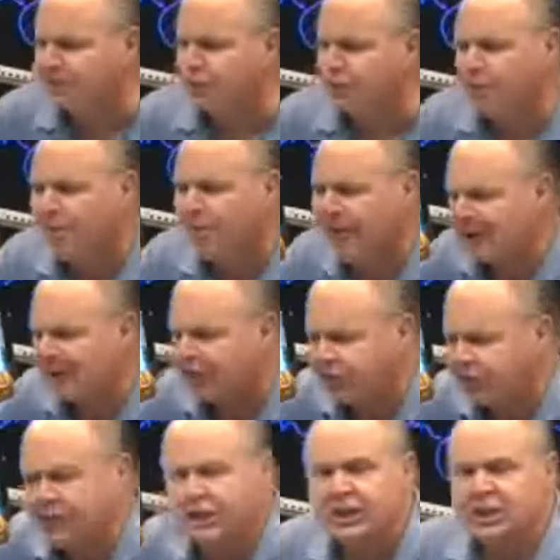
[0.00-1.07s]
So
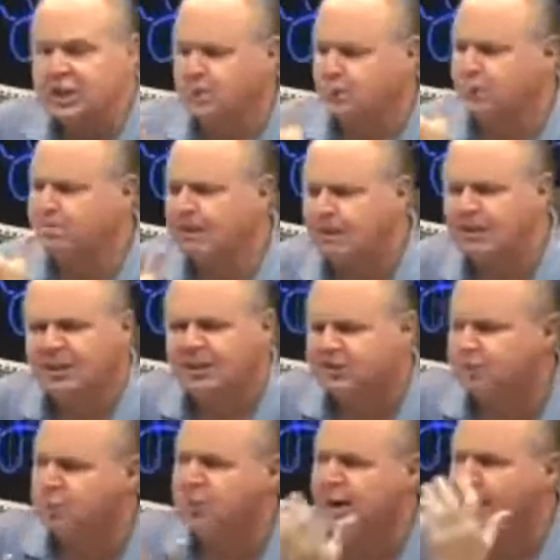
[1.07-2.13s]
imagine the Republicans
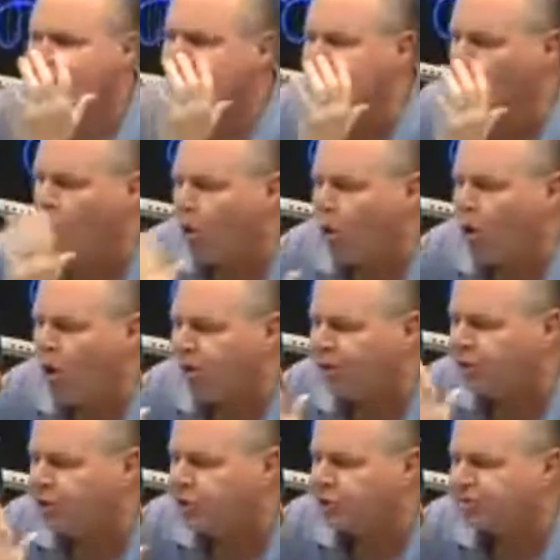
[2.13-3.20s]
bring in all the
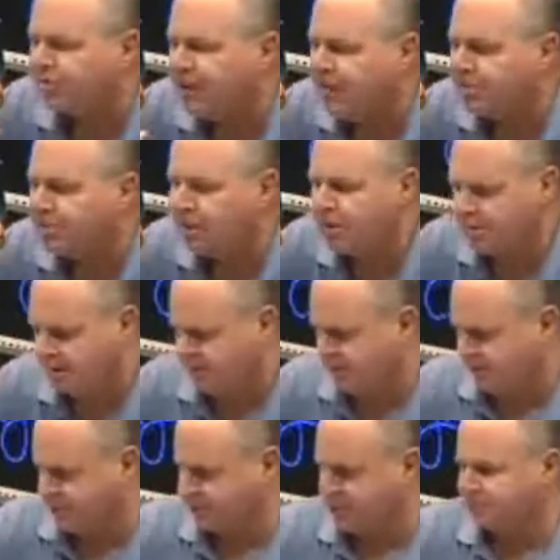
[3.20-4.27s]
new Tea Party
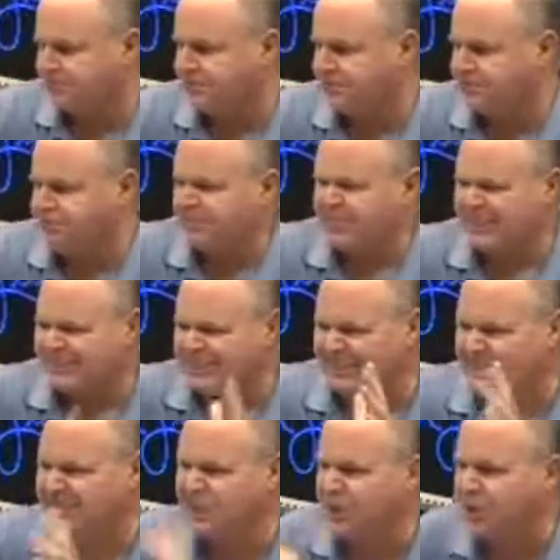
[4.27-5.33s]
victors,
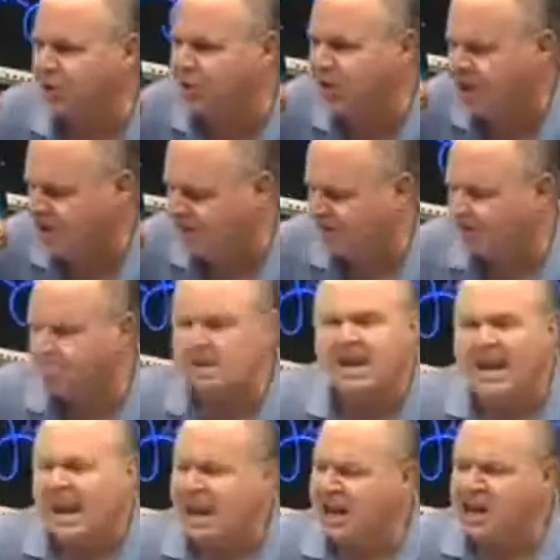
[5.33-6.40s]
63 of them,
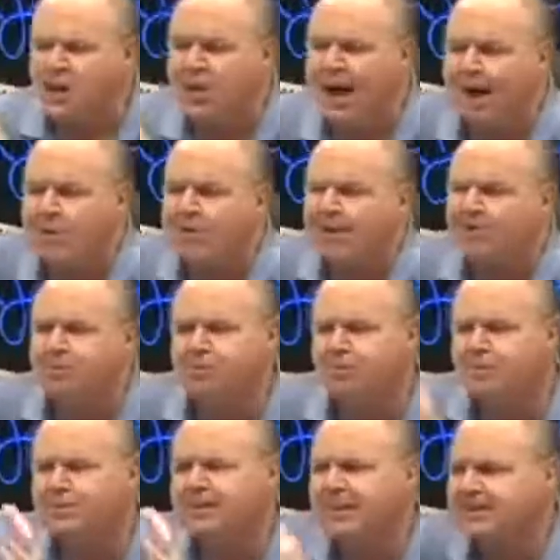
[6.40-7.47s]
and allow them to
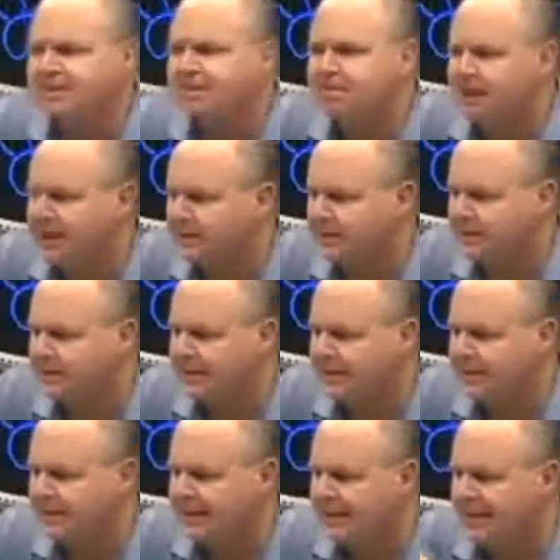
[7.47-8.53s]
participate
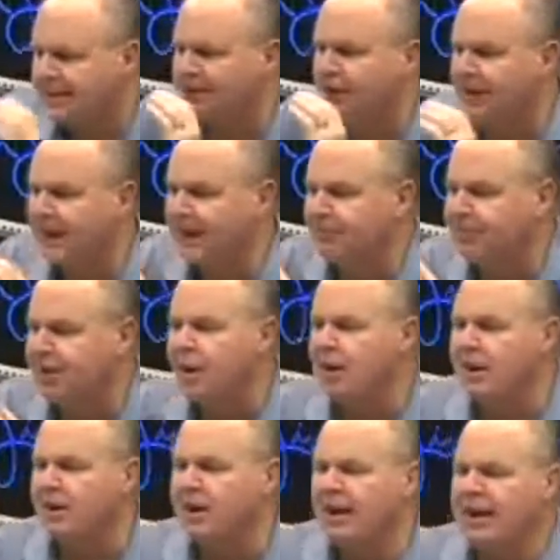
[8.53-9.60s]
in the lame
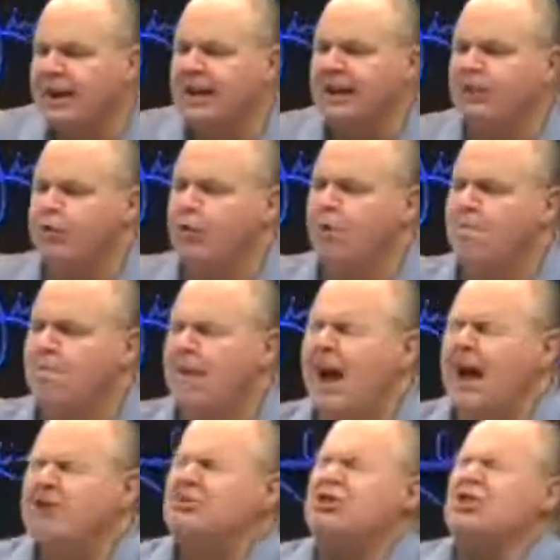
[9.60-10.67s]
duck. Can you
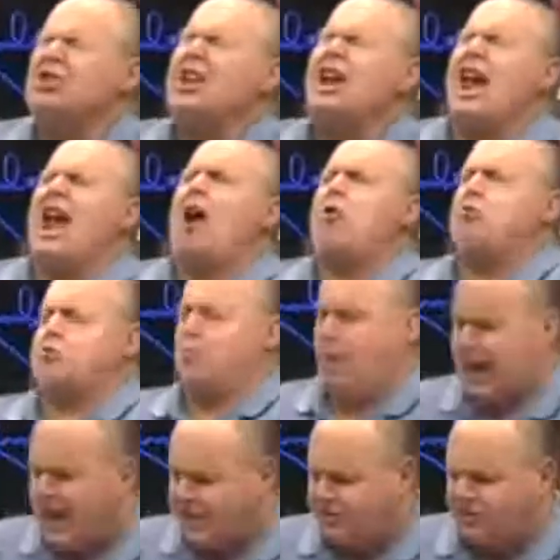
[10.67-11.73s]
imagine the
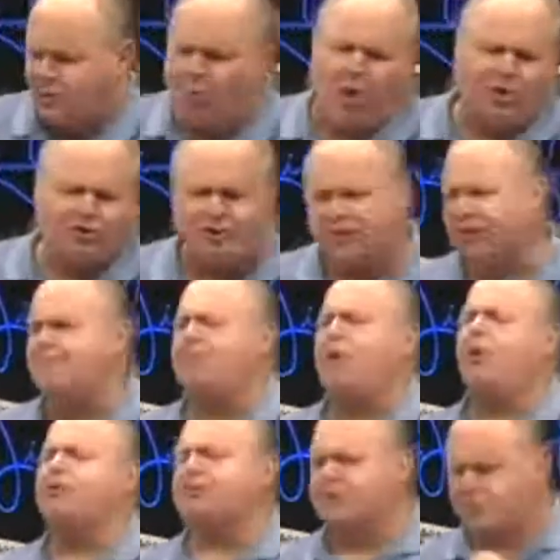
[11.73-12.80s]
outrage the Washington
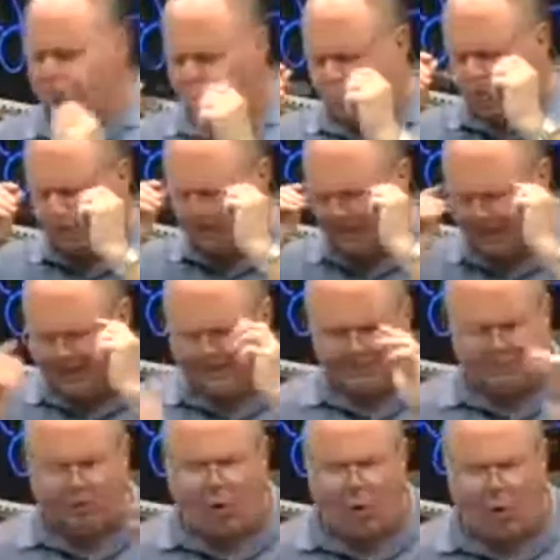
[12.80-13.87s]
Post, the New York Times,
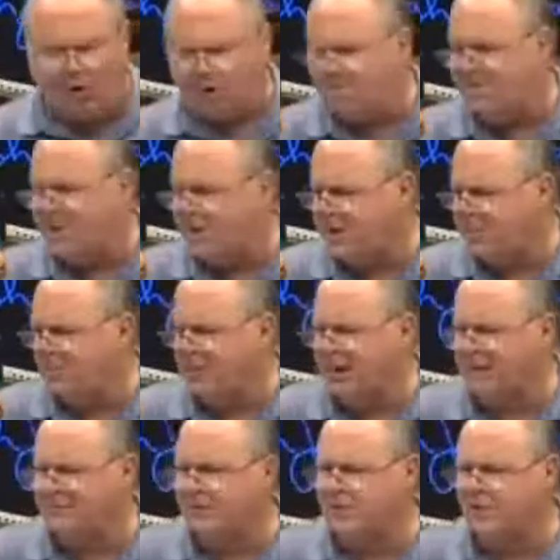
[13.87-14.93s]
and all the media would
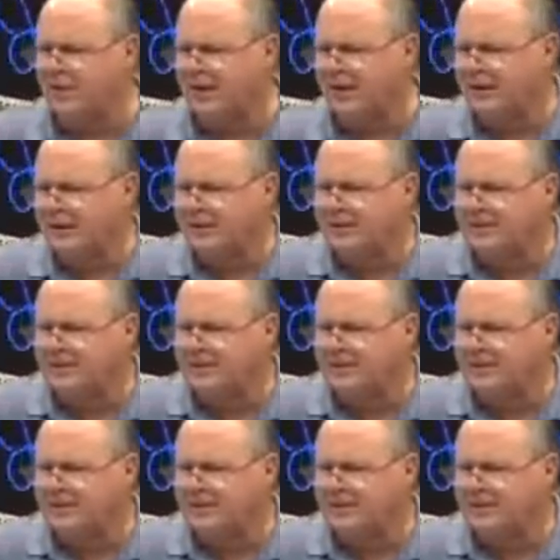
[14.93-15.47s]
have over that?